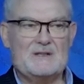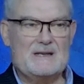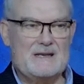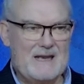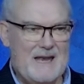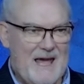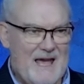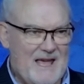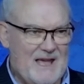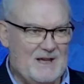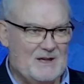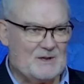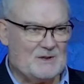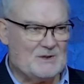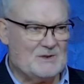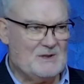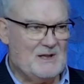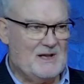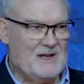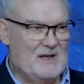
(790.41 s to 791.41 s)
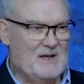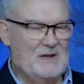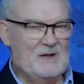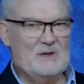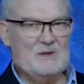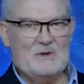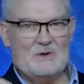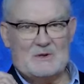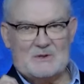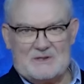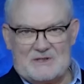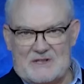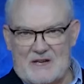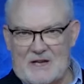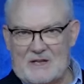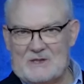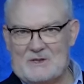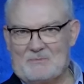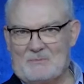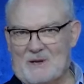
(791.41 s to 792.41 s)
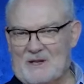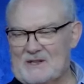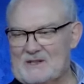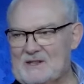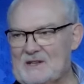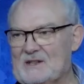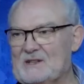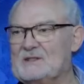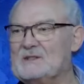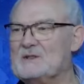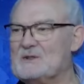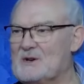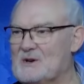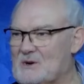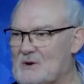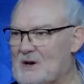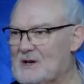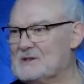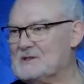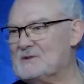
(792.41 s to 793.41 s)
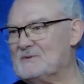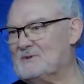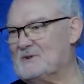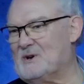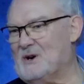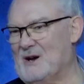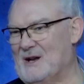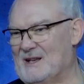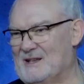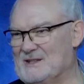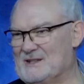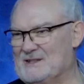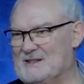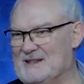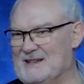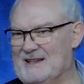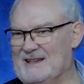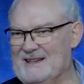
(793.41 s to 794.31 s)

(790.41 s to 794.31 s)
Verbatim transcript: Nail your judgment to the cross of Christ.